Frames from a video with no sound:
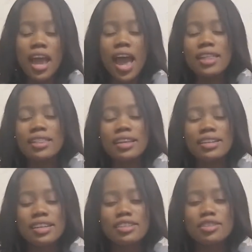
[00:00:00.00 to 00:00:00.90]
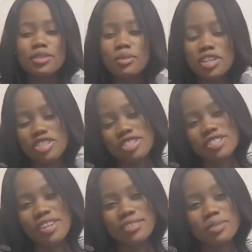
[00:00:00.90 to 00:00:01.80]
And that lady, you know what she
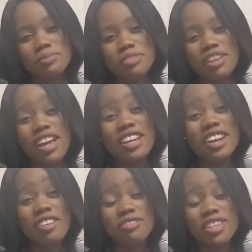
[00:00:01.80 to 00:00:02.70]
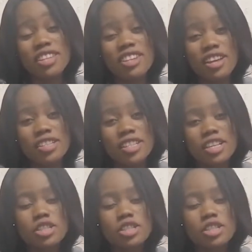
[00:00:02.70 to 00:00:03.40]
said to me? I love that answer.